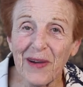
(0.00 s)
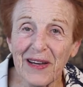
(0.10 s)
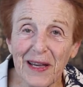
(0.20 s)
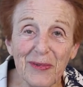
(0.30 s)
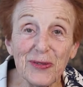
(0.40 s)
My
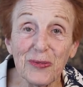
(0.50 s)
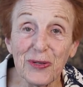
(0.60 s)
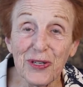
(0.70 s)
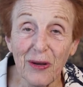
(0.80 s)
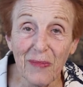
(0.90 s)
name is
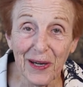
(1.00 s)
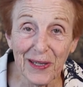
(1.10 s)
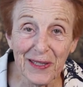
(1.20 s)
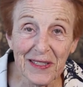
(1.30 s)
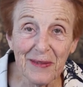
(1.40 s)
Rochelle
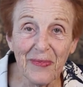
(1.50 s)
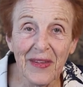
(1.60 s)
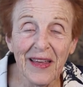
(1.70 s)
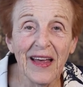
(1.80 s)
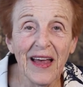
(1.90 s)
Marcus.
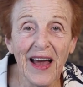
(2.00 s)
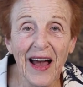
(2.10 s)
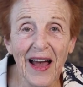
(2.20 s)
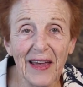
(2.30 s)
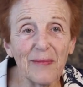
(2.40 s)

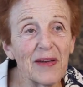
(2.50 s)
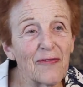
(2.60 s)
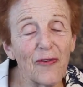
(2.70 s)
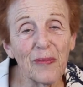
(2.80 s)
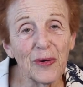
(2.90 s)
I'm a
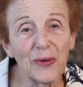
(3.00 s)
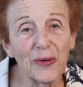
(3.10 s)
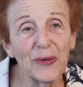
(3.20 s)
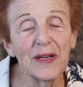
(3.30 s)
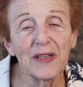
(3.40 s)

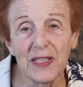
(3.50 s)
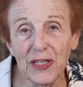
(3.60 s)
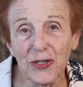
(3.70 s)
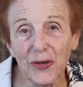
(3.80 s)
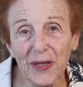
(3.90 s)
former
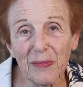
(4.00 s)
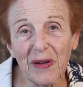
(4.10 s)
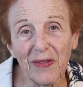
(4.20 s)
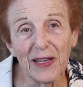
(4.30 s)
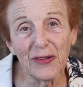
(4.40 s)
teacher in the
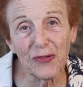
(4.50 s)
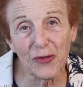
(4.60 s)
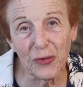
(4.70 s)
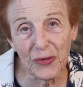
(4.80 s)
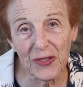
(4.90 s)
Beverly Hills
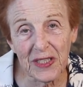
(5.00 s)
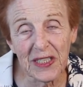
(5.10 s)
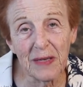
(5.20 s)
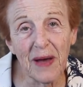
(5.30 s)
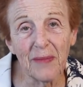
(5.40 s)
school
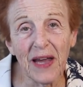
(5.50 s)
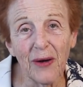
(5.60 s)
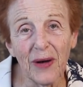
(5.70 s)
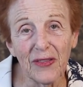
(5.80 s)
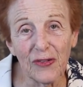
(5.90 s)
system. I'm
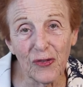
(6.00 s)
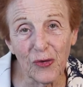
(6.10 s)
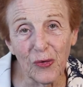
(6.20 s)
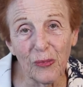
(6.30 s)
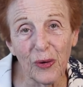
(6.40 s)
now on the
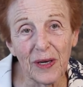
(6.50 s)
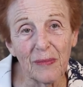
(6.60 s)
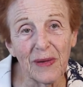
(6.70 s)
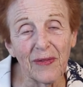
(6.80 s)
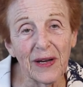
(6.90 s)
school board
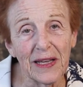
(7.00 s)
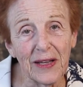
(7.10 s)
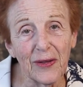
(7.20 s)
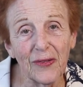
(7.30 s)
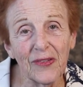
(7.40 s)
in Beverly
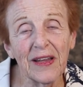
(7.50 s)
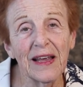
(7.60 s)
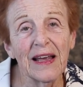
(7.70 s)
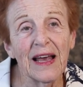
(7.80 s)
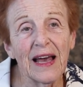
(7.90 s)
Hills.
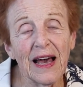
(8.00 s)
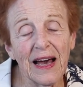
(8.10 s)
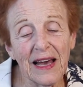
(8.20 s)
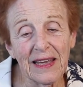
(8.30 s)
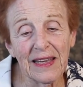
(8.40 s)

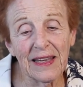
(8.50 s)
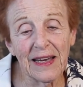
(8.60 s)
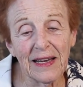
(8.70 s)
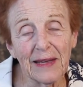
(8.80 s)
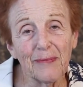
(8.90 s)
I
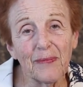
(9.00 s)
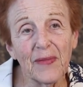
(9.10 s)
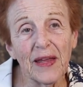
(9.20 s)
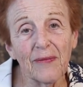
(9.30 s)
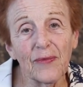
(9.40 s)

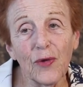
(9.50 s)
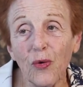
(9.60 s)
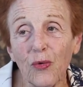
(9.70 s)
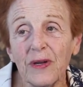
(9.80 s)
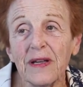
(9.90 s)
uh, have
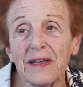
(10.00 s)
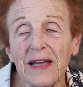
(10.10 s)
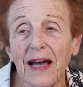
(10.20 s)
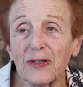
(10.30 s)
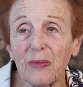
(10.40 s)
known
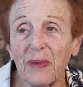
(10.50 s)
Dr.